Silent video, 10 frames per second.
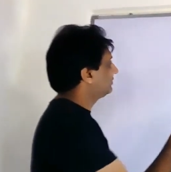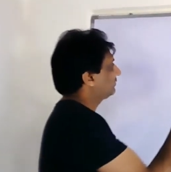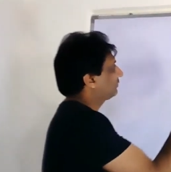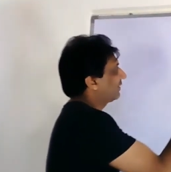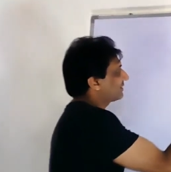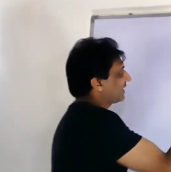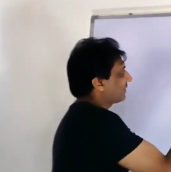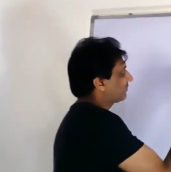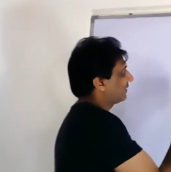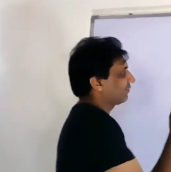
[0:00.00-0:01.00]
For
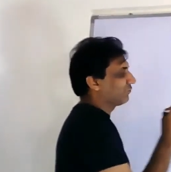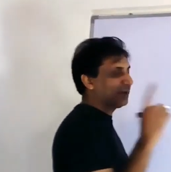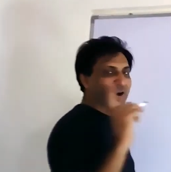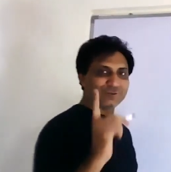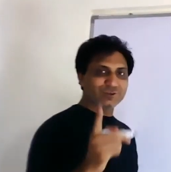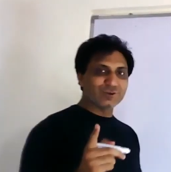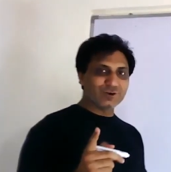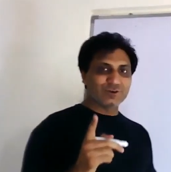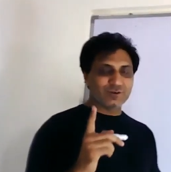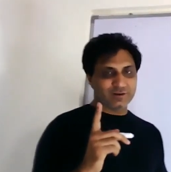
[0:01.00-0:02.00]
example, we have to
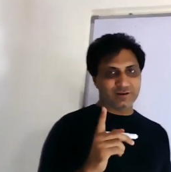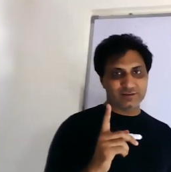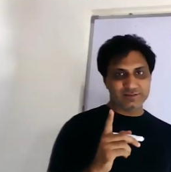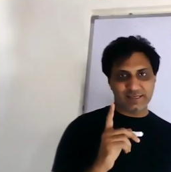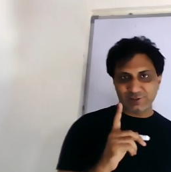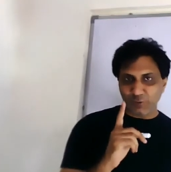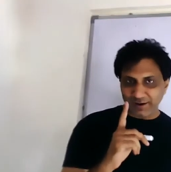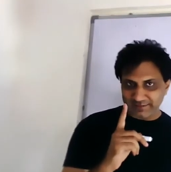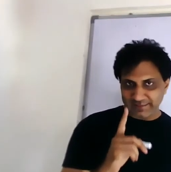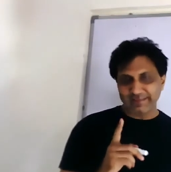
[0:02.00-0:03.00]
know just
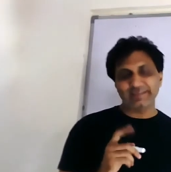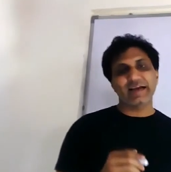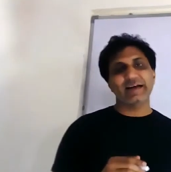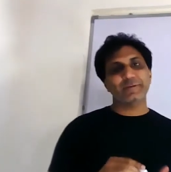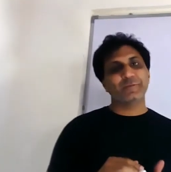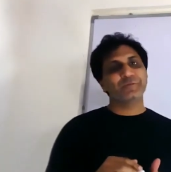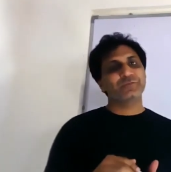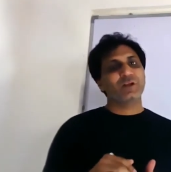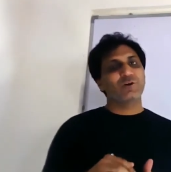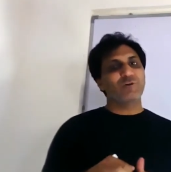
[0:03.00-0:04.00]
one thing, that
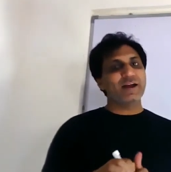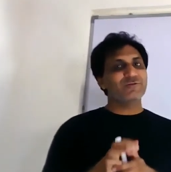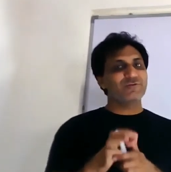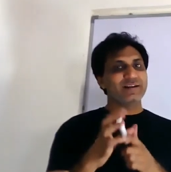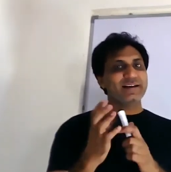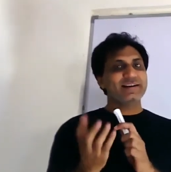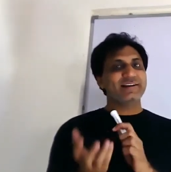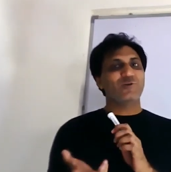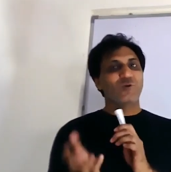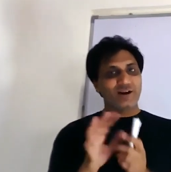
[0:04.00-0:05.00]
when we
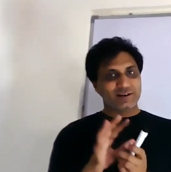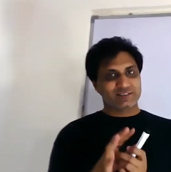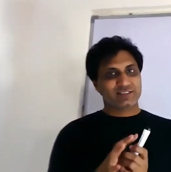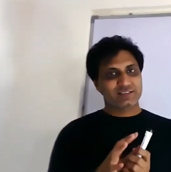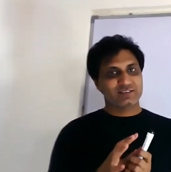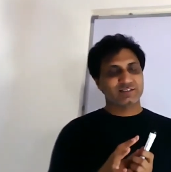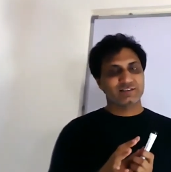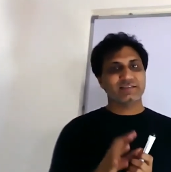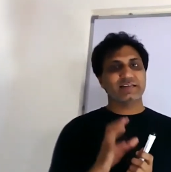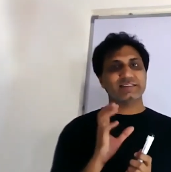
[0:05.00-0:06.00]
reverse
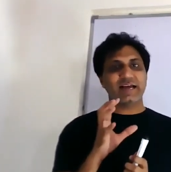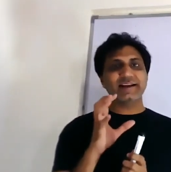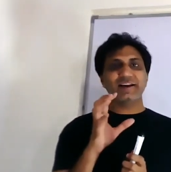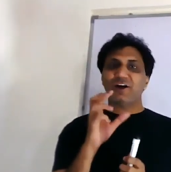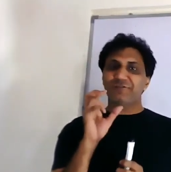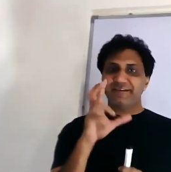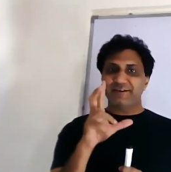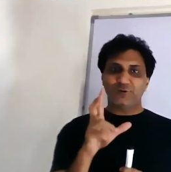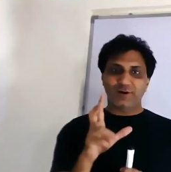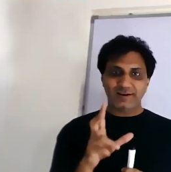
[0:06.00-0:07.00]
the sign of
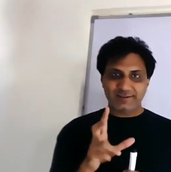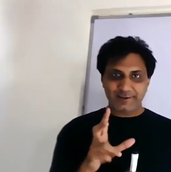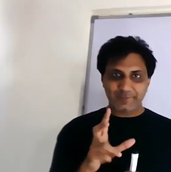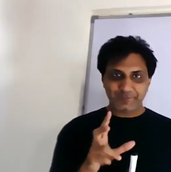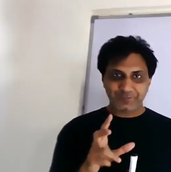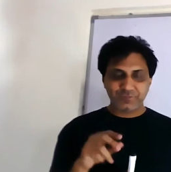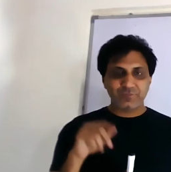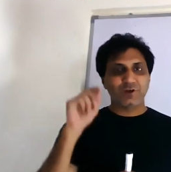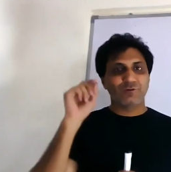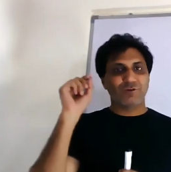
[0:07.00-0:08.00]
inequality
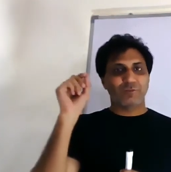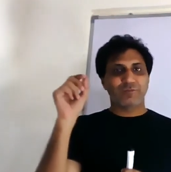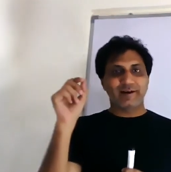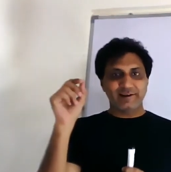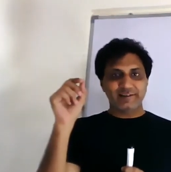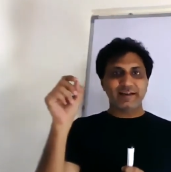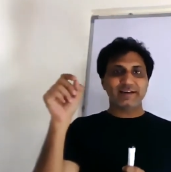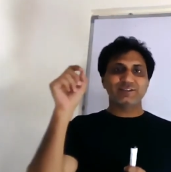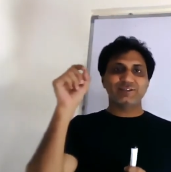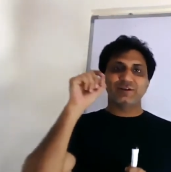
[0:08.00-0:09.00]
from greater
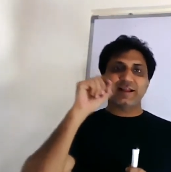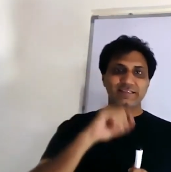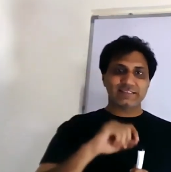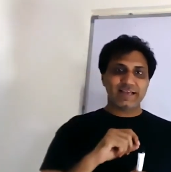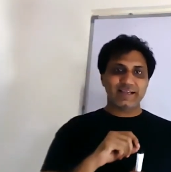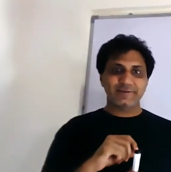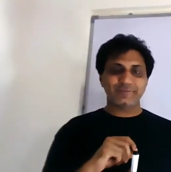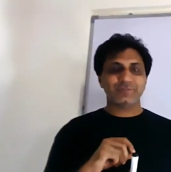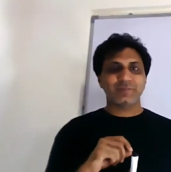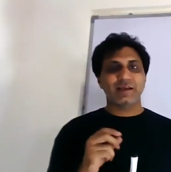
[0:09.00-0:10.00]
than to less than
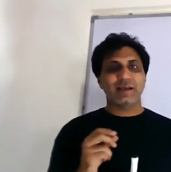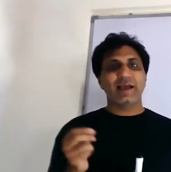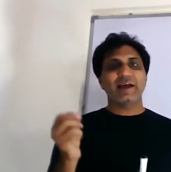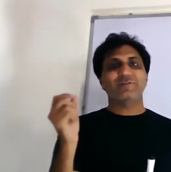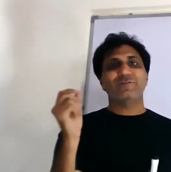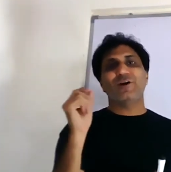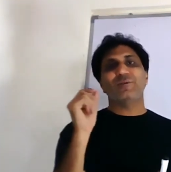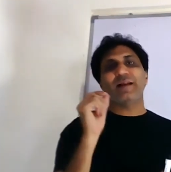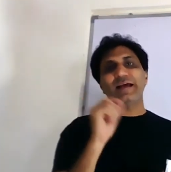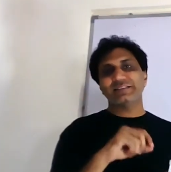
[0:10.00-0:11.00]
and from
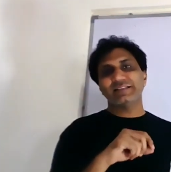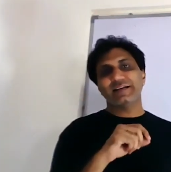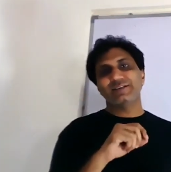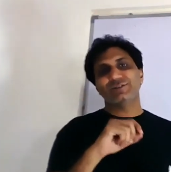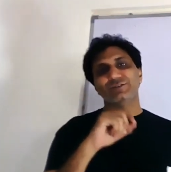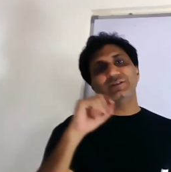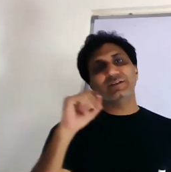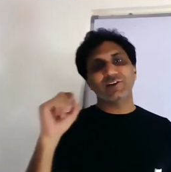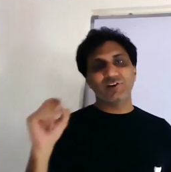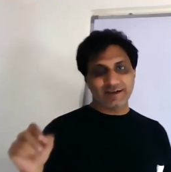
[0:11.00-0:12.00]
less than to
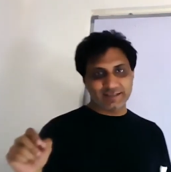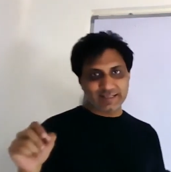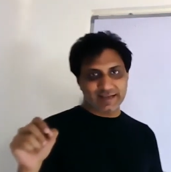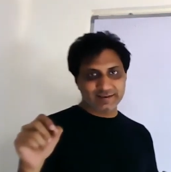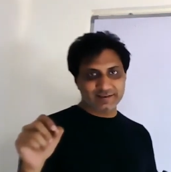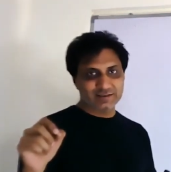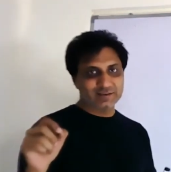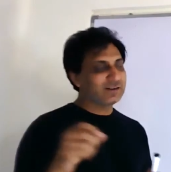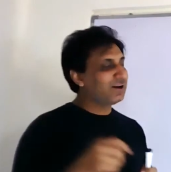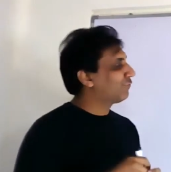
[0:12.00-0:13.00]
greater than.
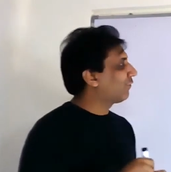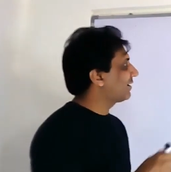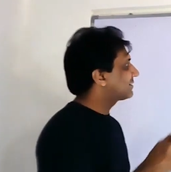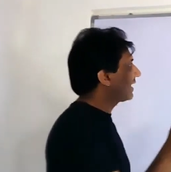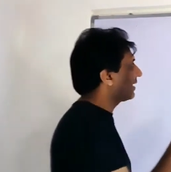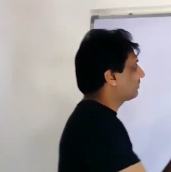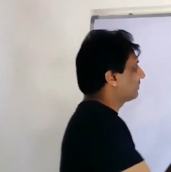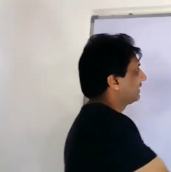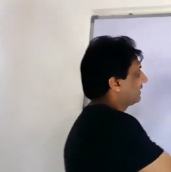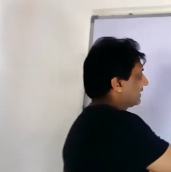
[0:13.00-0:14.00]
For
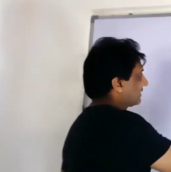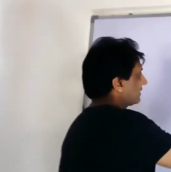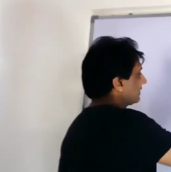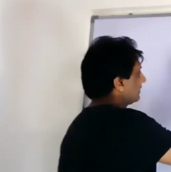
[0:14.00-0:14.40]
example, this